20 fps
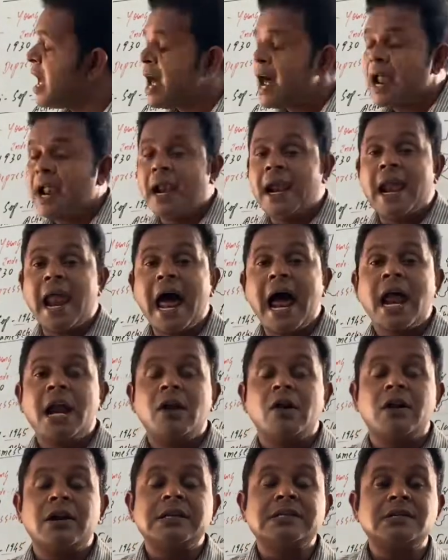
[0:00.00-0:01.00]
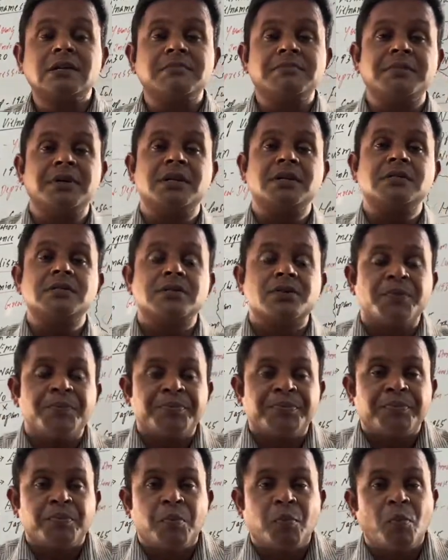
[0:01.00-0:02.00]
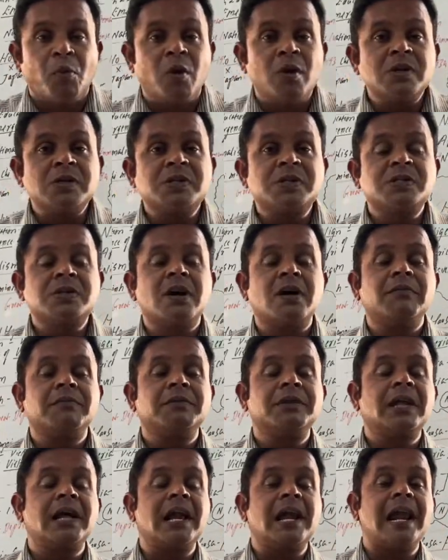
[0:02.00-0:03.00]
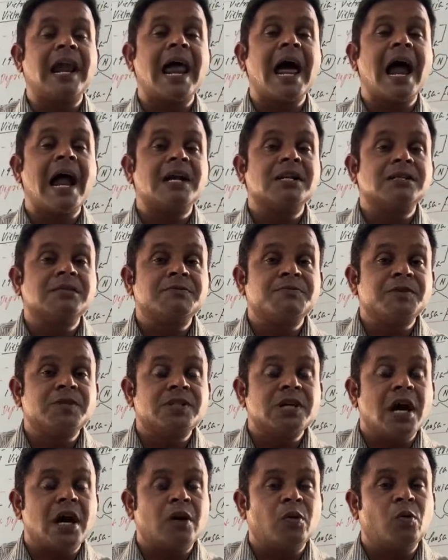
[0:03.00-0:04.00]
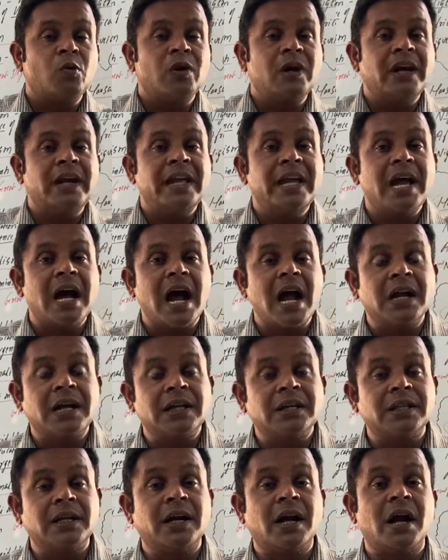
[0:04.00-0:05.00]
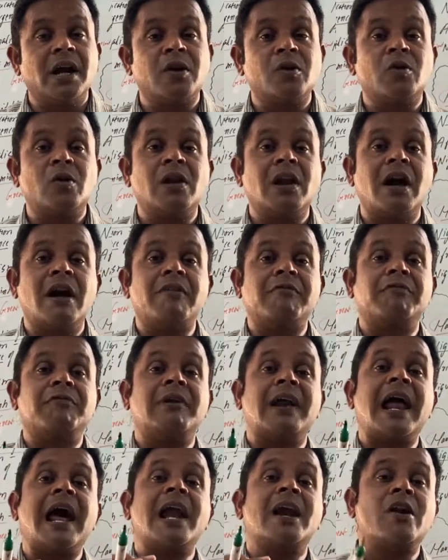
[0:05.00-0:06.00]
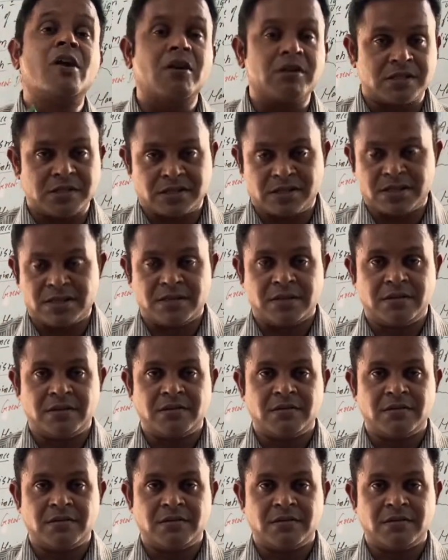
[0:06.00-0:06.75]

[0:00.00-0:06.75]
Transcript: Landlordism means most of the lands which are only under the control of landlords.